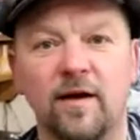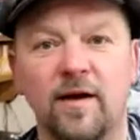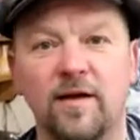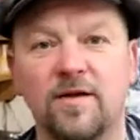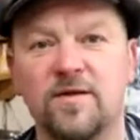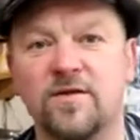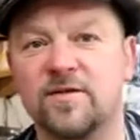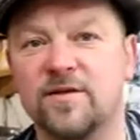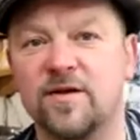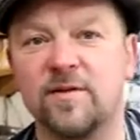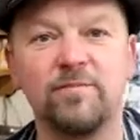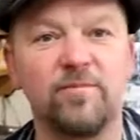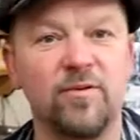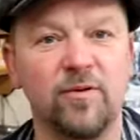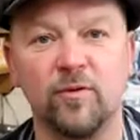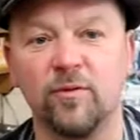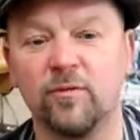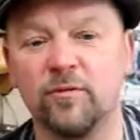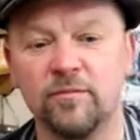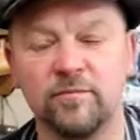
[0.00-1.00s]
It's
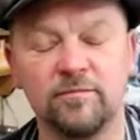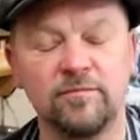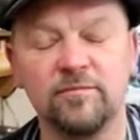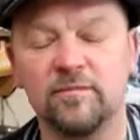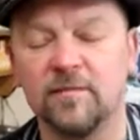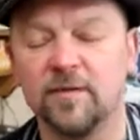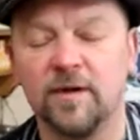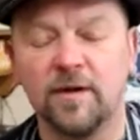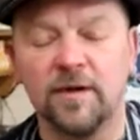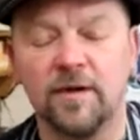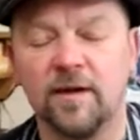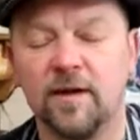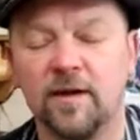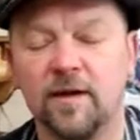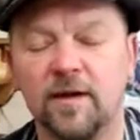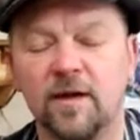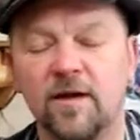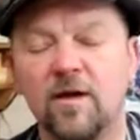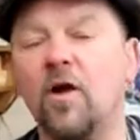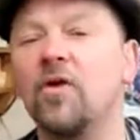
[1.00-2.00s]
simple
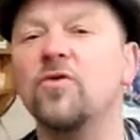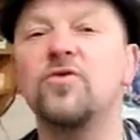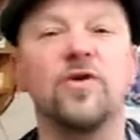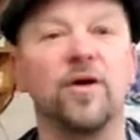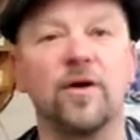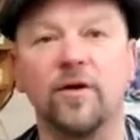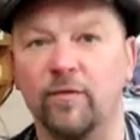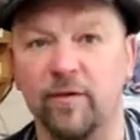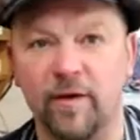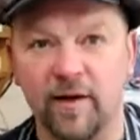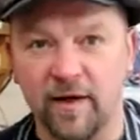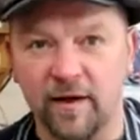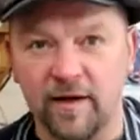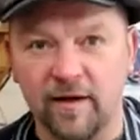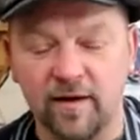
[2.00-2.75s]
logic, really.